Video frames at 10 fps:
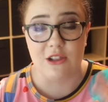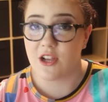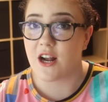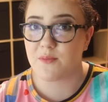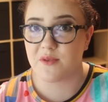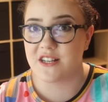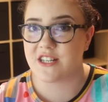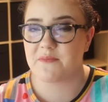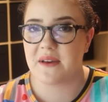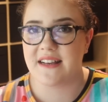a lot of
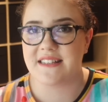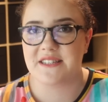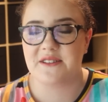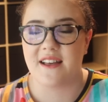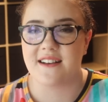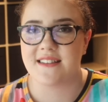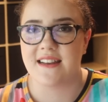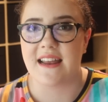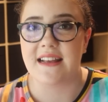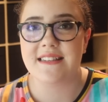project pans in
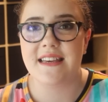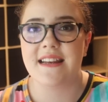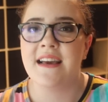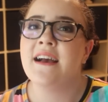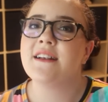2018